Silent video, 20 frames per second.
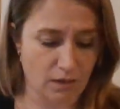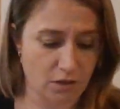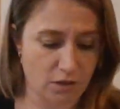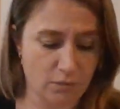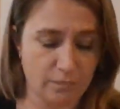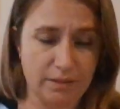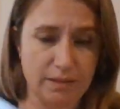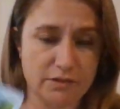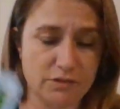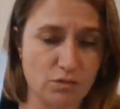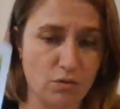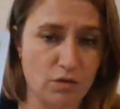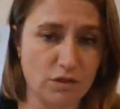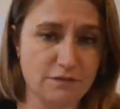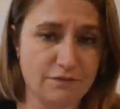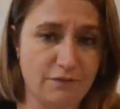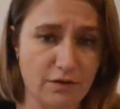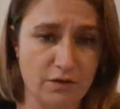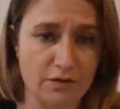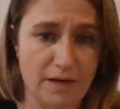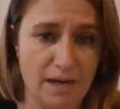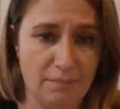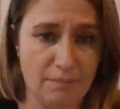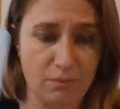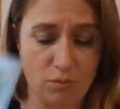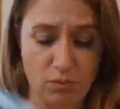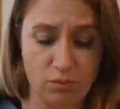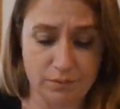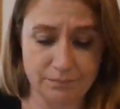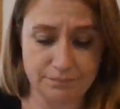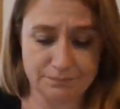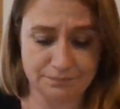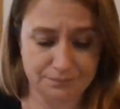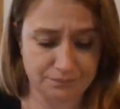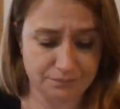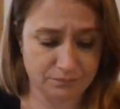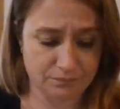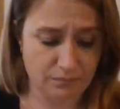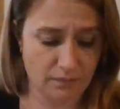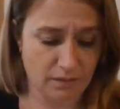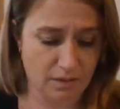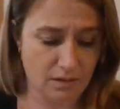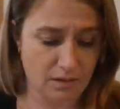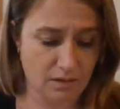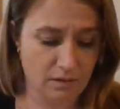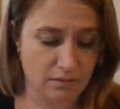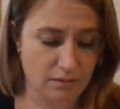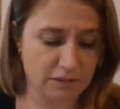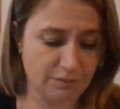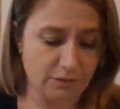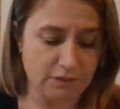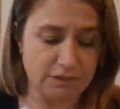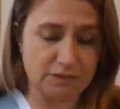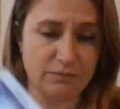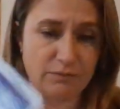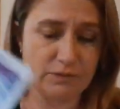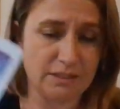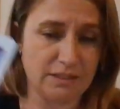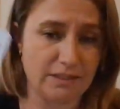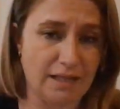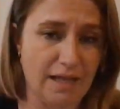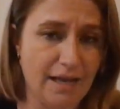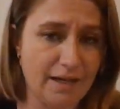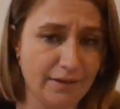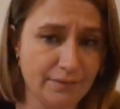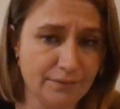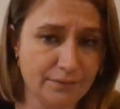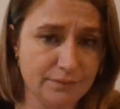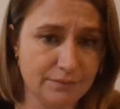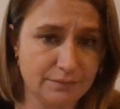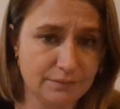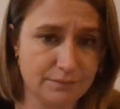Could be a Taurus, Virgo, Capricorn. This person was a liar.